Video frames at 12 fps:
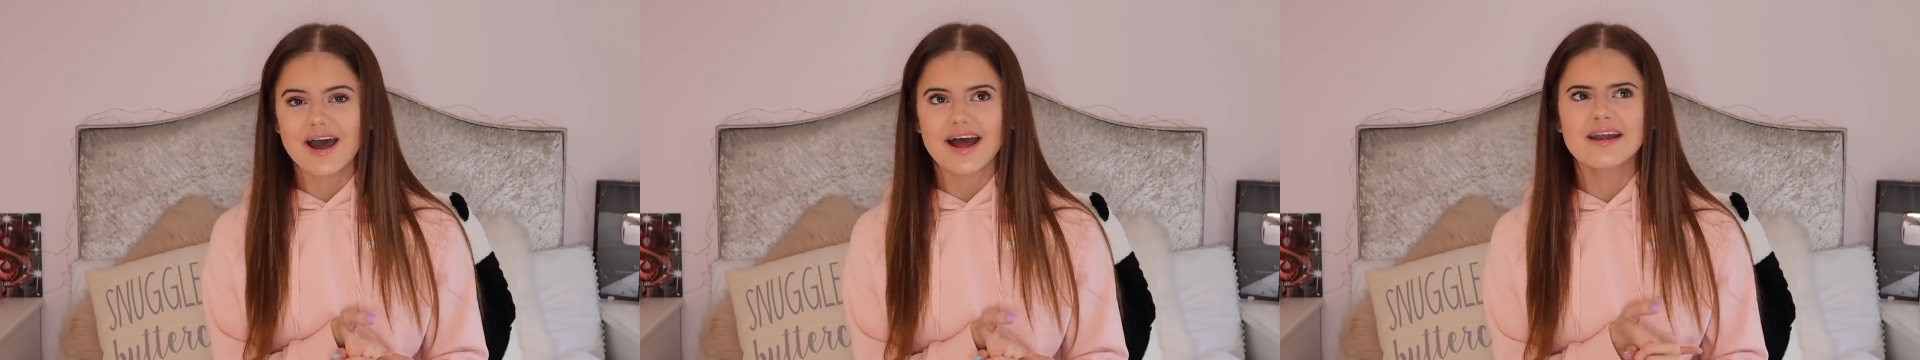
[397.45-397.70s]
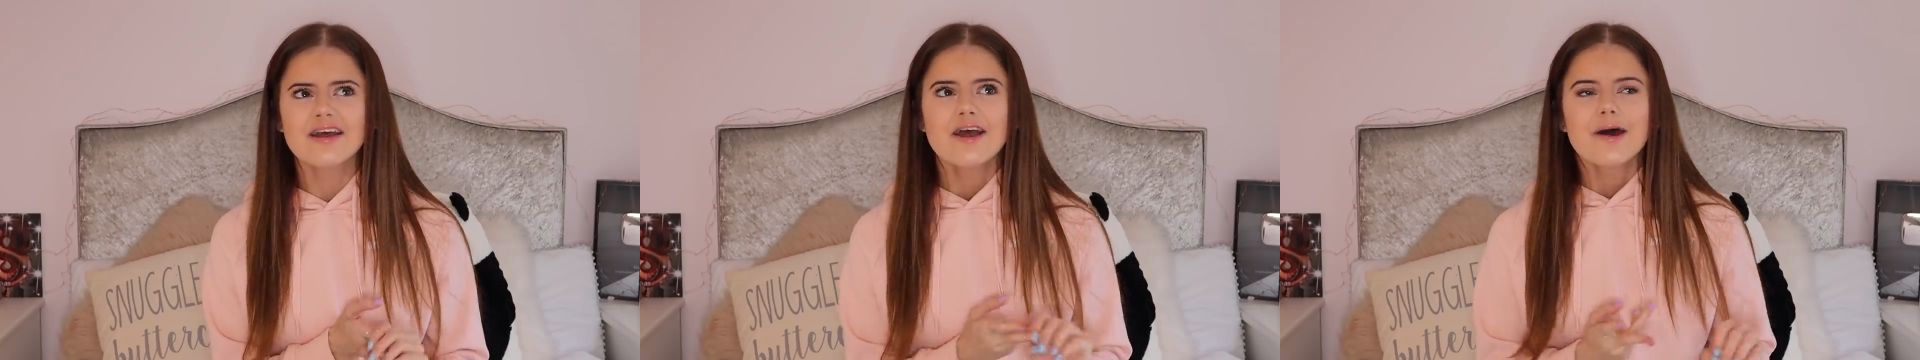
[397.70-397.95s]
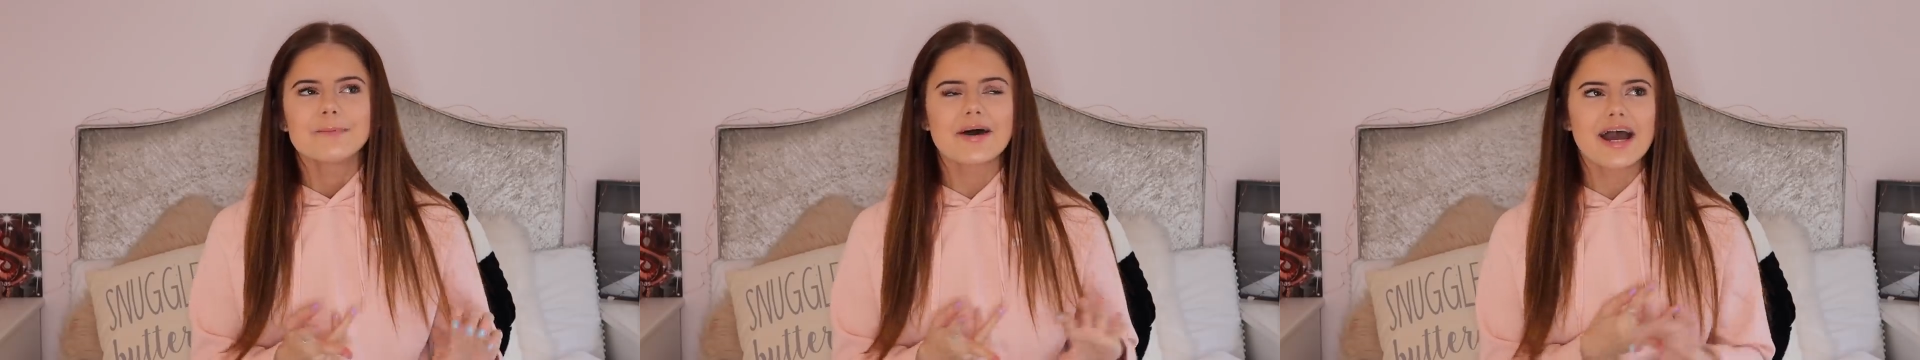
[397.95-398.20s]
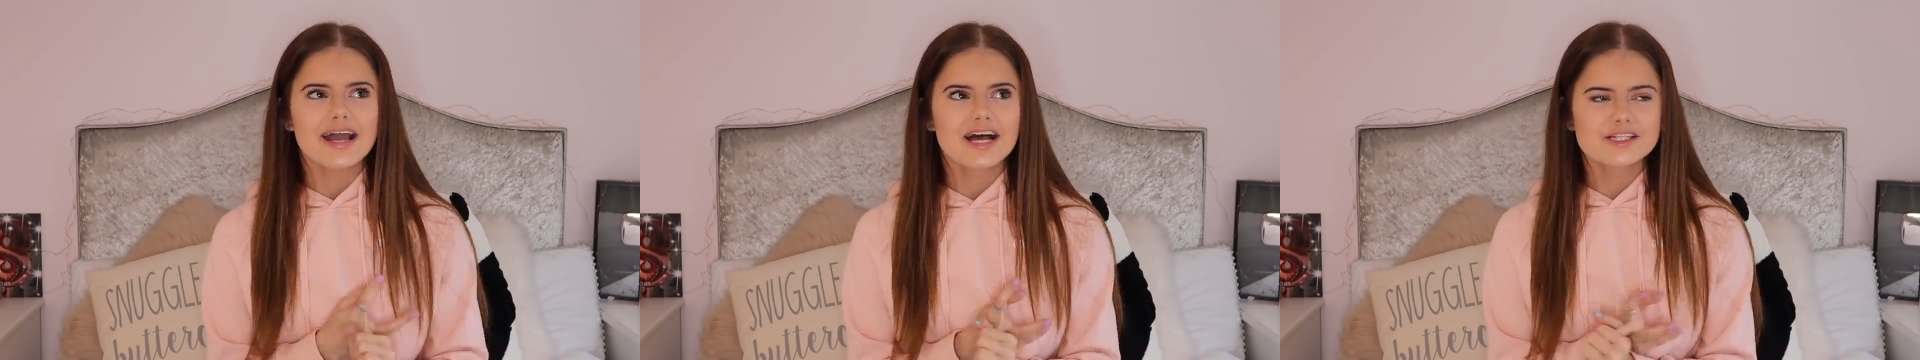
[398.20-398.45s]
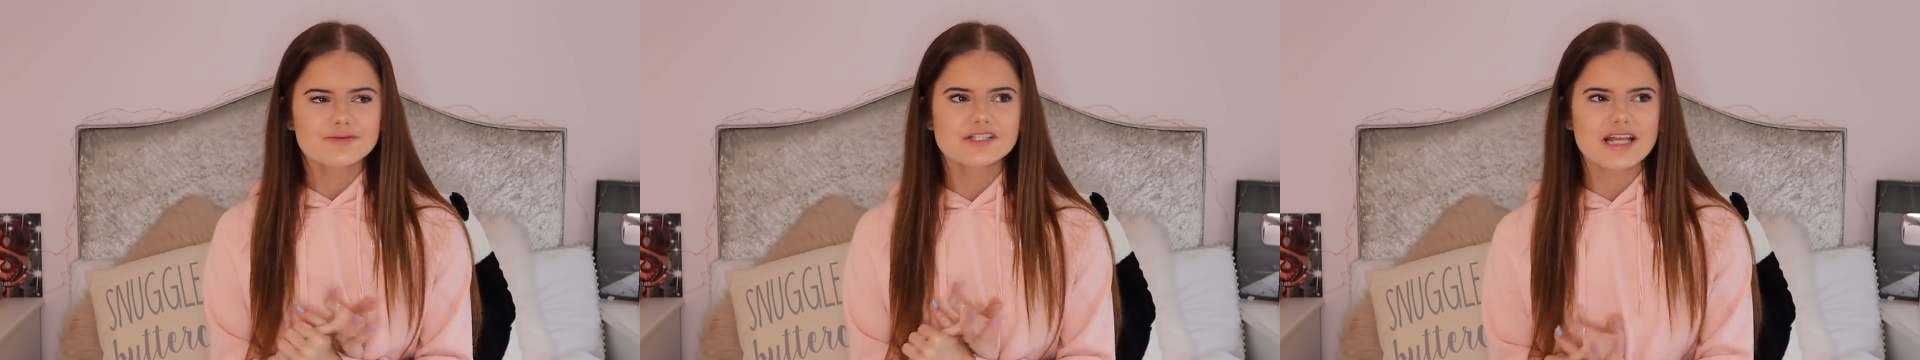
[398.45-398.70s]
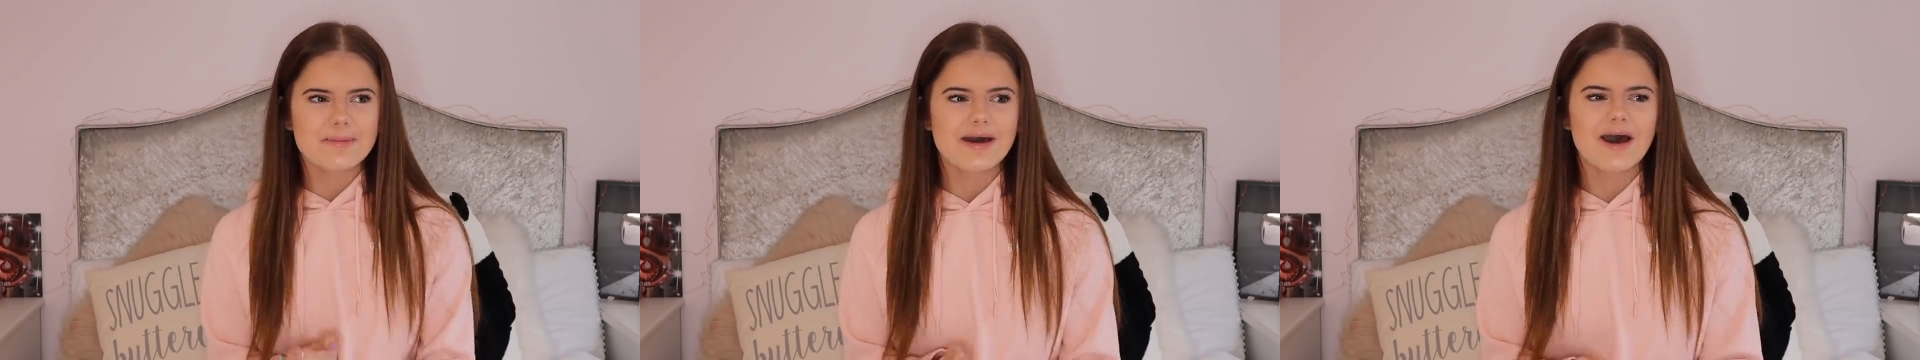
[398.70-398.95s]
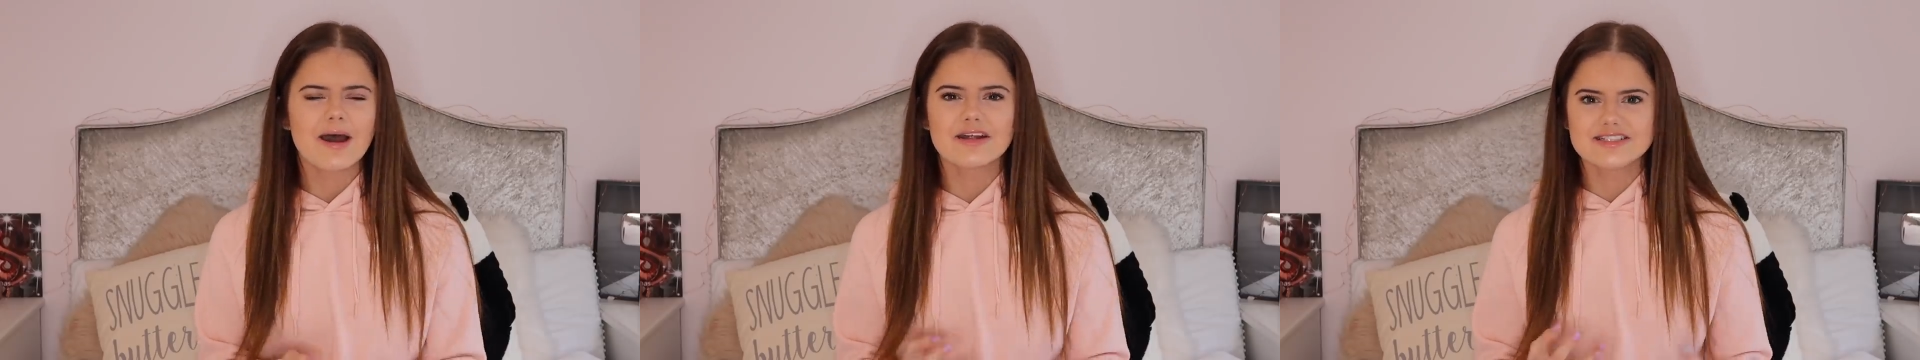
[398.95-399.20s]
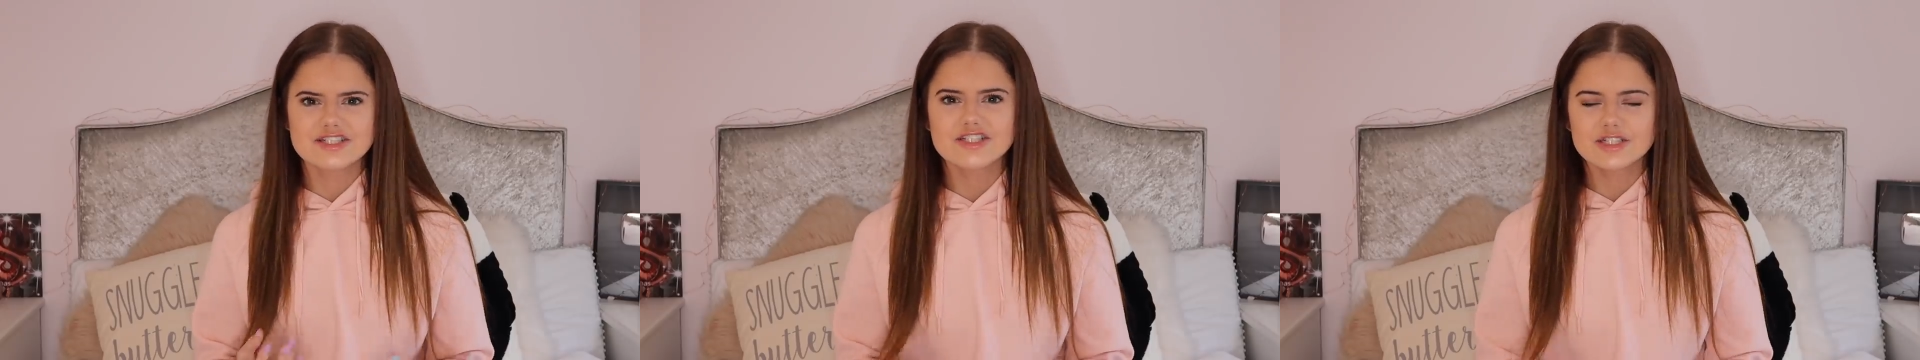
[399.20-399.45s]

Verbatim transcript: And back handspring step out I did